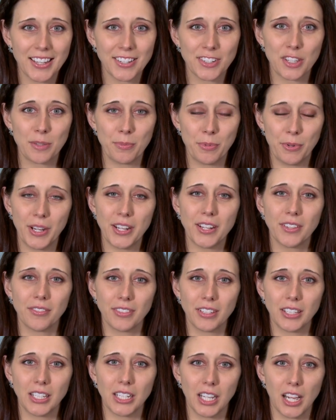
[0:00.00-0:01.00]
to the point of
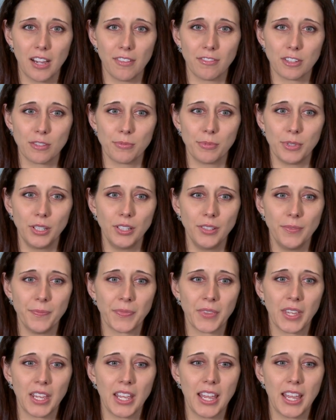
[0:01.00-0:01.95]
feeling comfortable.